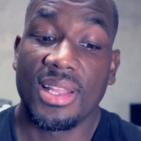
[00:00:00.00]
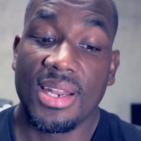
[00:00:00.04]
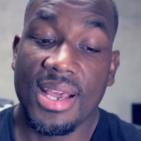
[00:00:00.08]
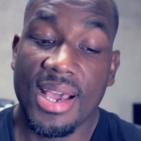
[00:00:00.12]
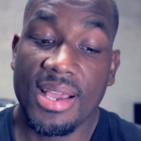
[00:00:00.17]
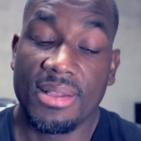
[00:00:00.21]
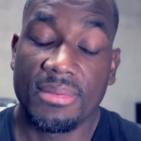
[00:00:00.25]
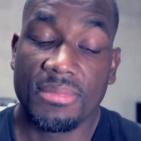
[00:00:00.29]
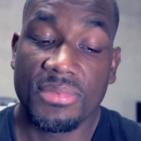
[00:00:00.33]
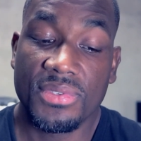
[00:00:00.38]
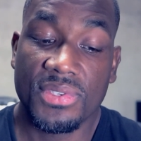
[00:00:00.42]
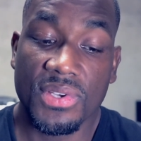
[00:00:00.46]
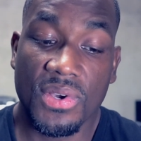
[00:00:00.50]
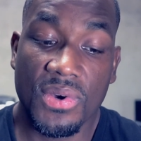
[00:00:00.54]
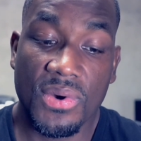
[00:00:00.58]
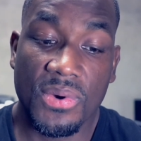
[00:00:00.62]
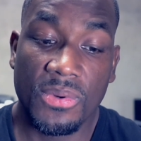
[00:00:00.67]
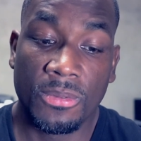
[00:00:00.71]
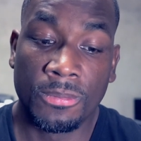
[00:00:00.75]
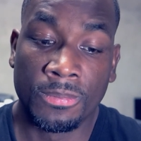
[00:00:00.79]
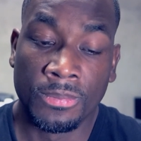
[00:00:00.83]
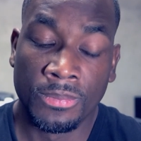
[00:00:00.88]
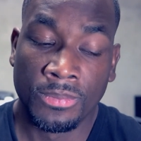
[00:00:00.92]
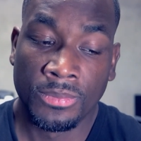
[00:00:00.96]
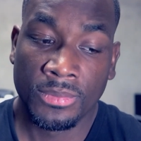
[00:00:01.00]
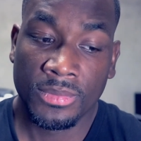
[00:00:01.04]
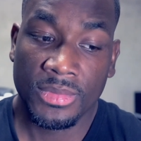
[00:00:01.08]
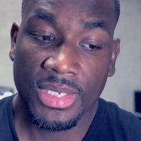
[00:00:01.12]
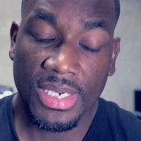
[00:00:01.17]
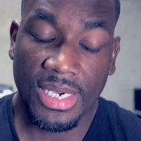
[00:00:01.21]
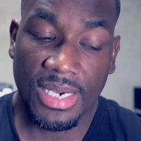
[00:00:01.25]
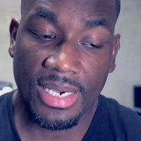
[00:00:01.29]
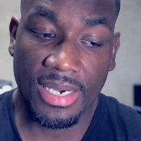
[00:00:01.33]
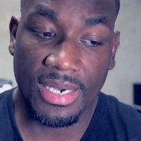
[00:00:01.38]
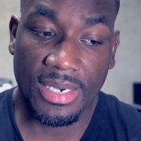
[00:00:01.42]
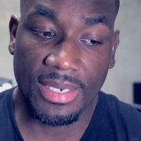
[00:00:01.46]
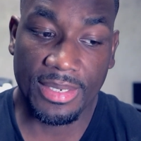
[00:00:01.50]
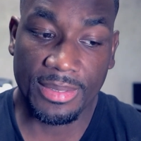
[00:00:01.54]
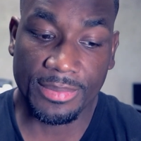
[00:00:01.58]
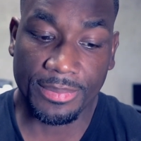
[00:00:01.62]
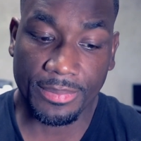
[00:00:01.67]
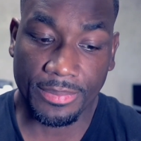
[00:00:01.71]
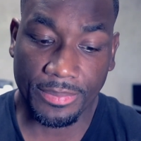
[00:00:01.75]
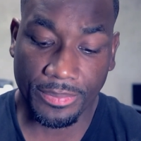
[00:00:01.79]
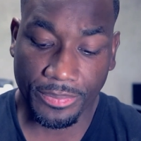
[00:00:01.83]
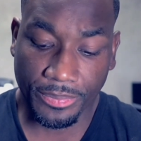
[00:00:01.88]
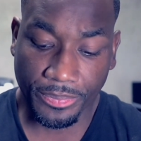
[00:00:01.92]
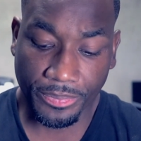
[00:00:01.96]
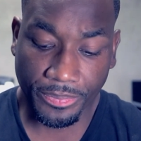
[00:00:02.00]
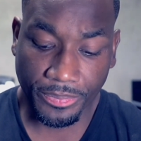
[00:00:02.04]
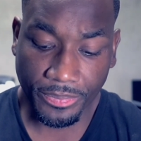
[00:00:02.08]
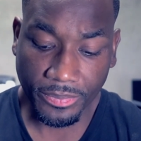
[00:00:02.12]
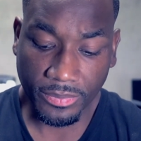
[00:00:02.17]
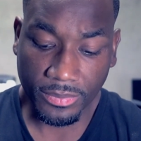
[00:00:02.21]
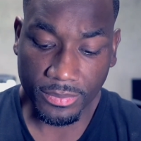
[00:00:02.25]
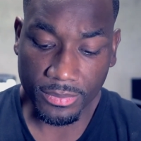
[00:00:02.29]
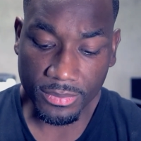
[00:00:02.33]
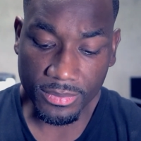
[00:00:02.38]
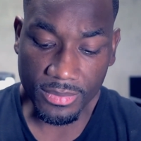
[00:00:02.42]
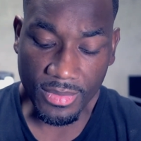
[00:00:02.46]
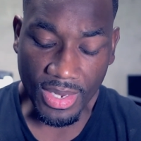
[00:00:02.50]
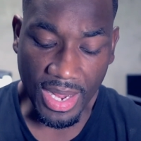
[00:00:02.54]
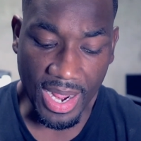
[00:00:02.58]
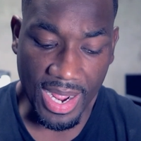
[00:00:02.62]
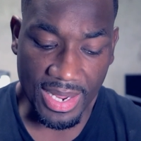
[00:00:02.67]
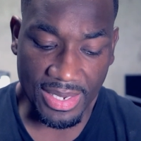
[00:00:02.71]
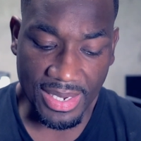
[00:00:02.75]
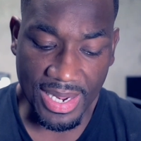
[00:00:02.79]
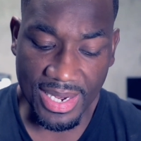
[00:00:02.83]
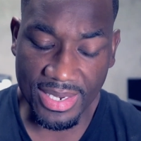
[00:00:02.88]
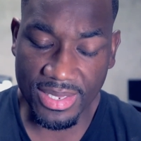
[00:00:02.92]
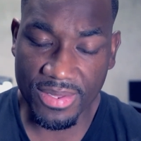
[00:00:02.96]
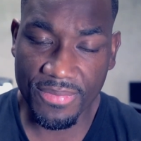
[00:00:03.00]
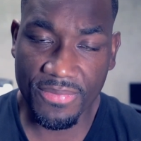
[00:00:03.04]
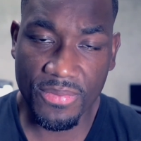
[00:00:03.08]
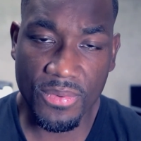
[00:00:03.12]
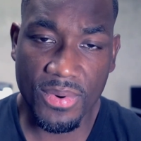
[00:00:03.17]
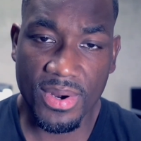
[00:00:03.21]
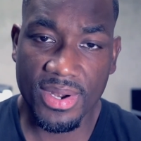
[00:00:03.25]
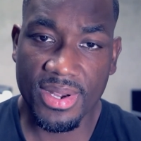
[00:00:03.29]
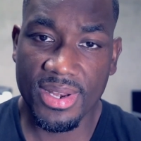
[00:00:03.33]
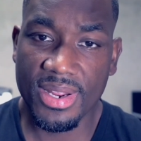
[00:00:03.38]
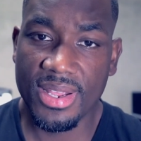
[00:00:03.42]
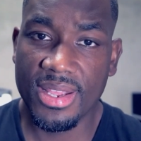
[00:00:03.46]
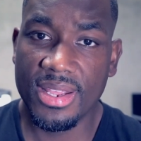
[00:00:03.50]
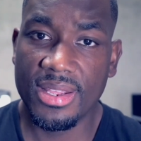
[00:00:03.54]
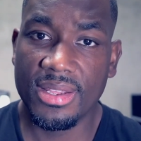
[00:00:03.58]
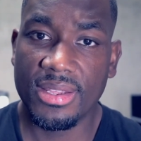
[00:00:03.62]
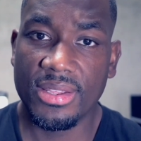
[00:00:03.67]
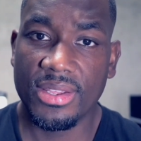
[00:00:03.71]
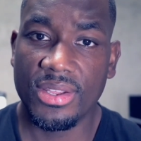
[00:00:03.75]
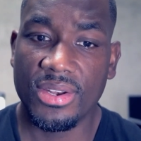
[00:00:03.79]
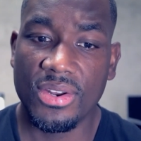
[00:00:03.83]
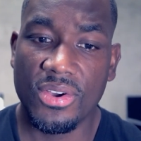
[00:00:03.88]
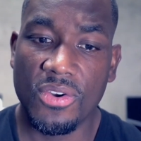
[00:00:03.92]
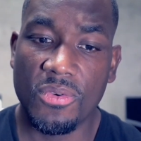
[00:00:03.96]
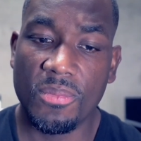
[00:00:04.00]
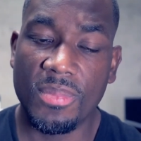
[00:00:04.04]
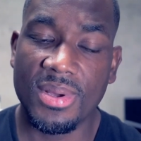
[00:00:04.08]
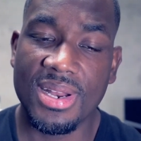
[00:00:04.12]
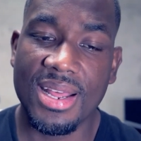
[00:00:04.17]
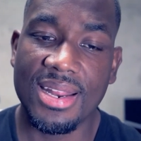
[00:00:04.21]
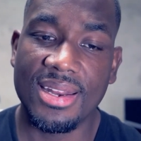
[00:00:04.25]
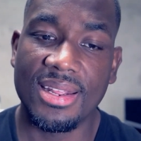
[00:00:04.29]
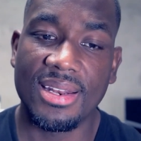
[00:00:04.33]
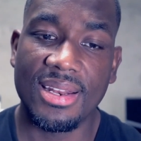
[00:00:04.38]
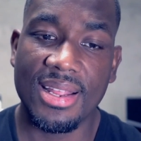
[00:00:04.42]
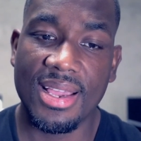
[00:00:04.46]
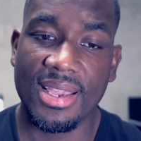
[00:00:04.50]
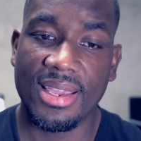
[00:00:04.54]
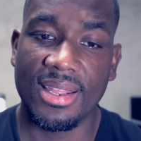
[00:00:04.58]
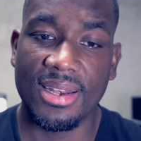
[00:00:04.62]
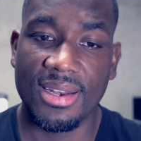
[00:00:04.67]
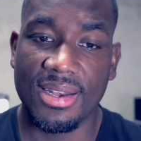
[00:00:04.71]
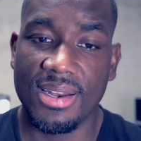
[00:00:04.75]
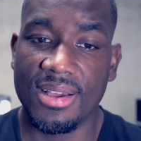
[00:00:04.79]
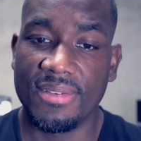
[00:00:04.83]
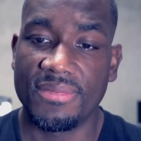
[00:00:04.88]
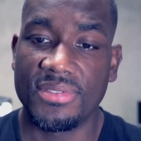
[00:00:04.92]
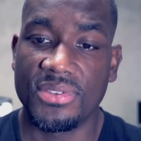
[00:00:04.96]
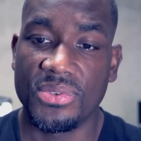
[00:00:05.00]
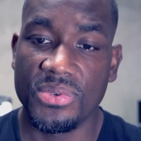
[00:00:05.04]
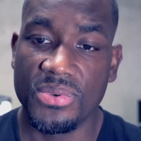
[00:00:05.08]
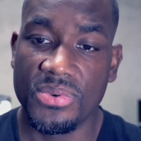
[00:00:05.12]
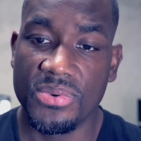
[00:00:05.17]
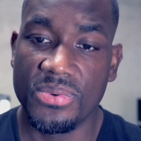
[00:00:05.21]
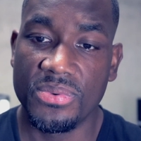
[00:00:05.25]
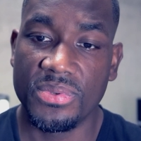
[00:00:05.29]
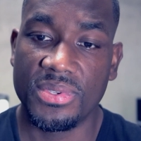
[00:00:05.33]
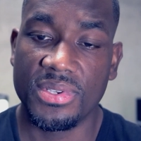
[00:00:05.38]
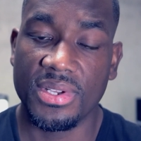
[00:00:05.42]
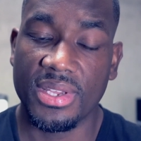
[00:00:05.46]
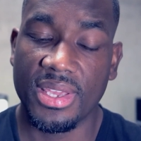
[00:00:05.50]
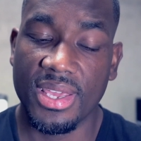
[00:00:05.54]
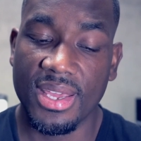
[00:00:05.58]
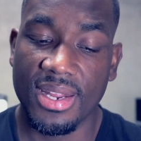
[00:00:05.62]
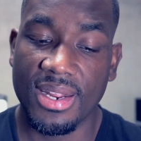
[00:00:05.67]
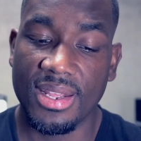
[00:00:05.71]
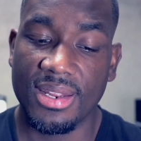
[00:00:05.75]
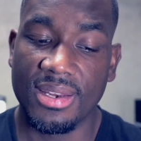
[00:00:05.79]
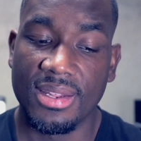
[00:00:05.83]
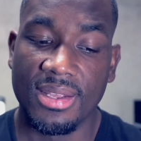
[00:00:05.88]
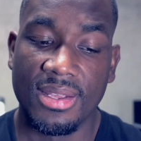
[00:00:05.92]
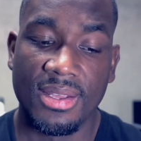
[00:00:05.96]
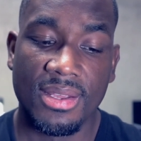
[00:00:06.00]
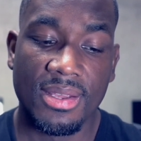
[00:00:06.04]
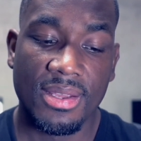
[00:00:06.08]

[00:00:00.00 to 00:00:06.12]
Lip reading: of that. So I like the 4D, you know, but I didn't like it enough to get it.